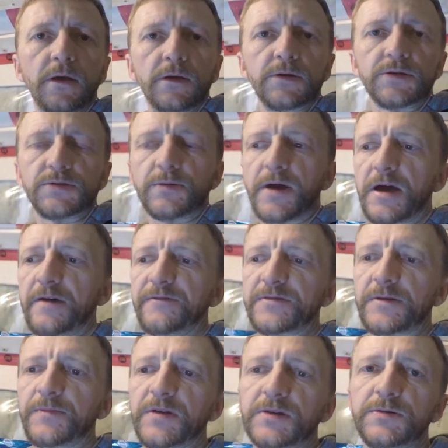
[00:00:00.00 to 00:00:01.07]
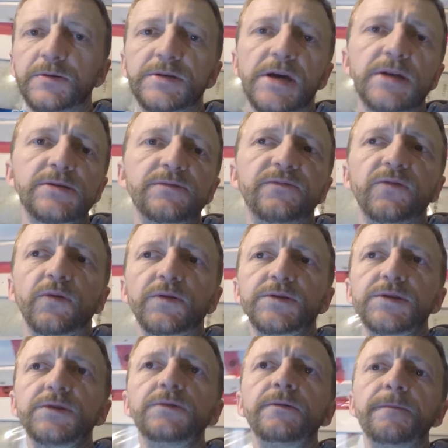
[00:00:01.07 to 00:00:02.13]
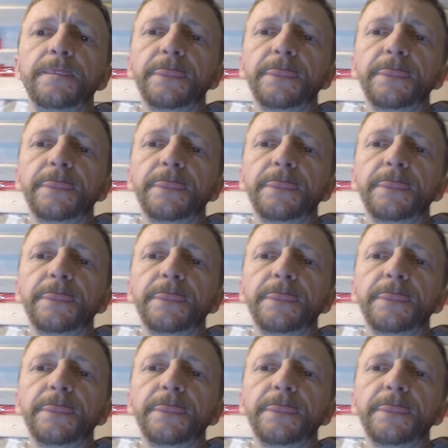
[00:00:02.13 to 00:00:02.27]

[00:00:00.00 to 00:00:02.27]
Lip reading: just so I have something to attach the floor to.